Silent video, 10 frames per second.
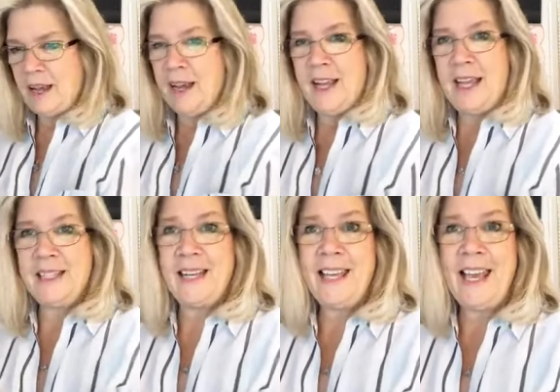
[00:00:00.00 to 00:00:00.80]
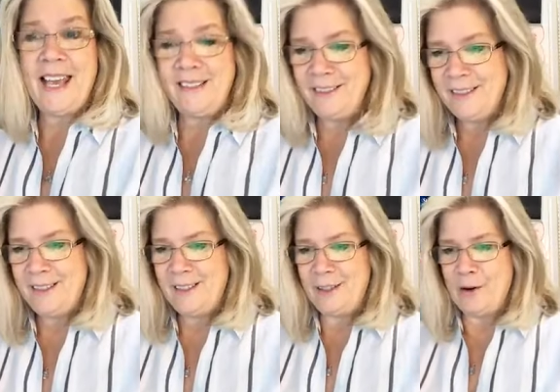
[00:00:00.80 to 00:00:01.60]
uh, as I can.
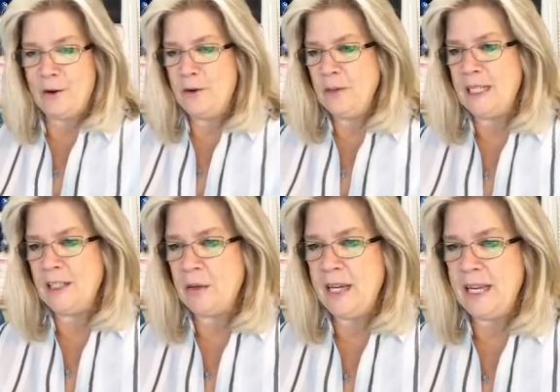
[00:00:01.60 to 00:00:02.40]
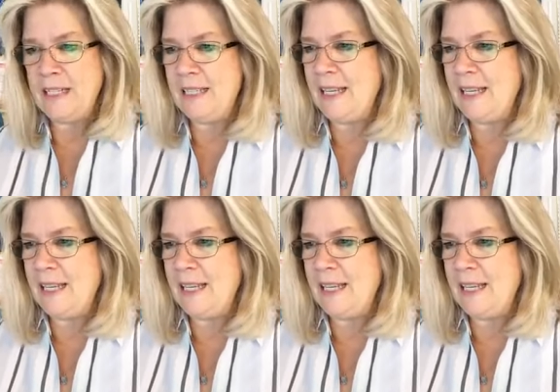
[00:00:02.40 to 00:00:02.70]
So let's go ahead and